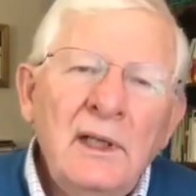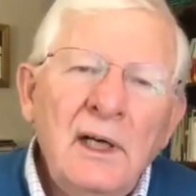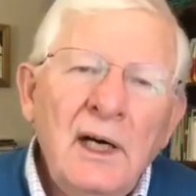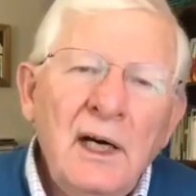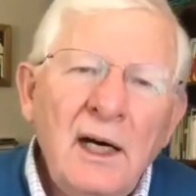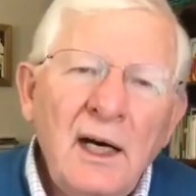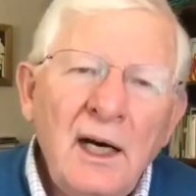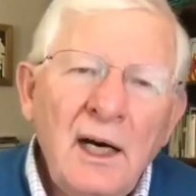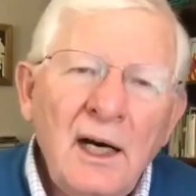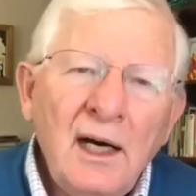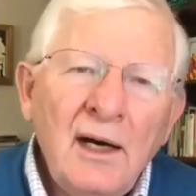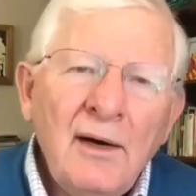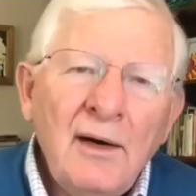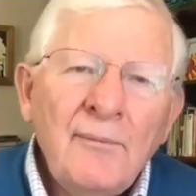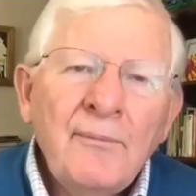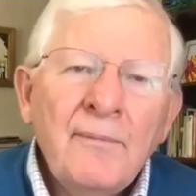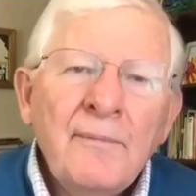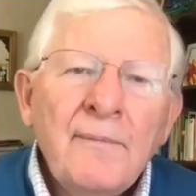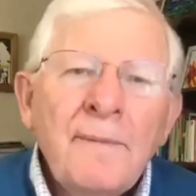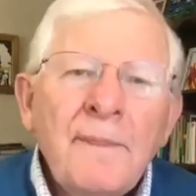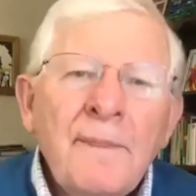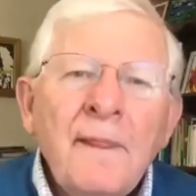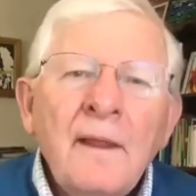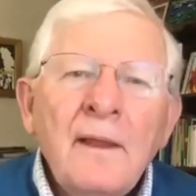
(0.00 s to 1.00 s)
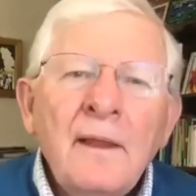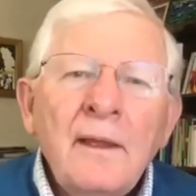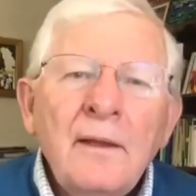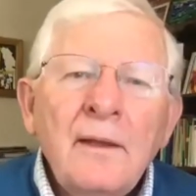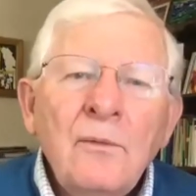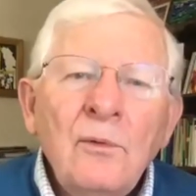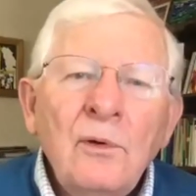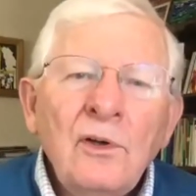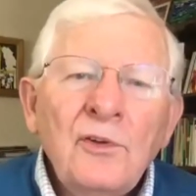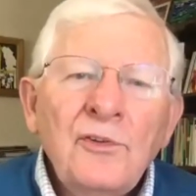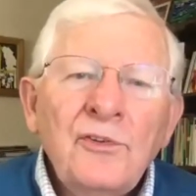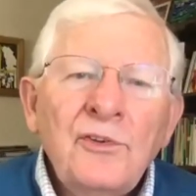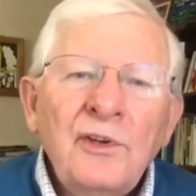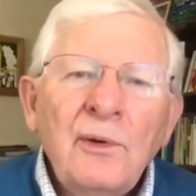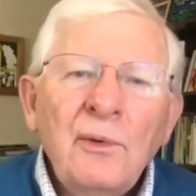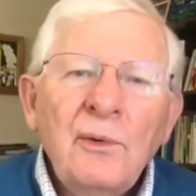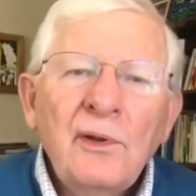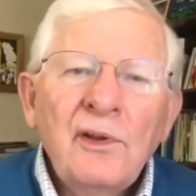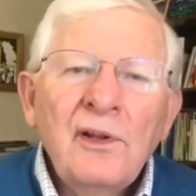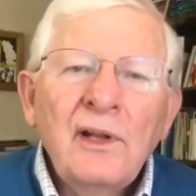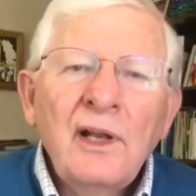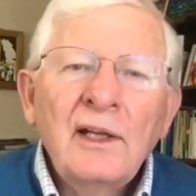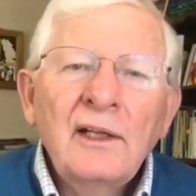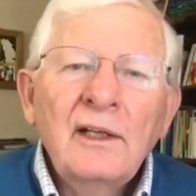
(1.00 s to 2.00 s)
We'll see
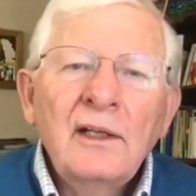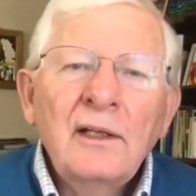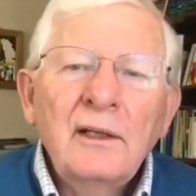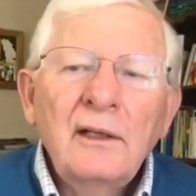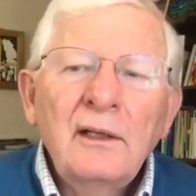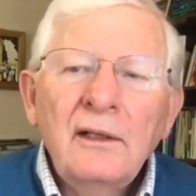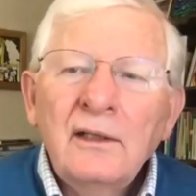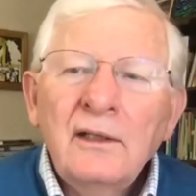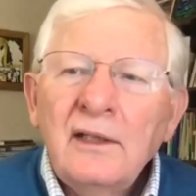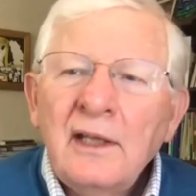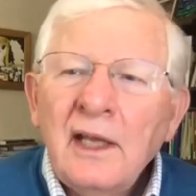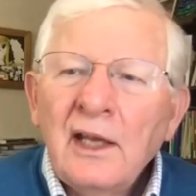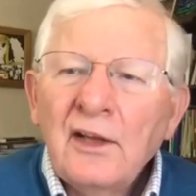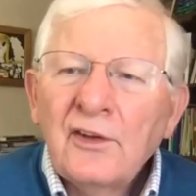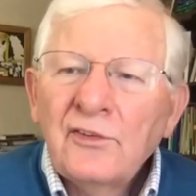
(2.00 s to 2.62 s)
whether, yes.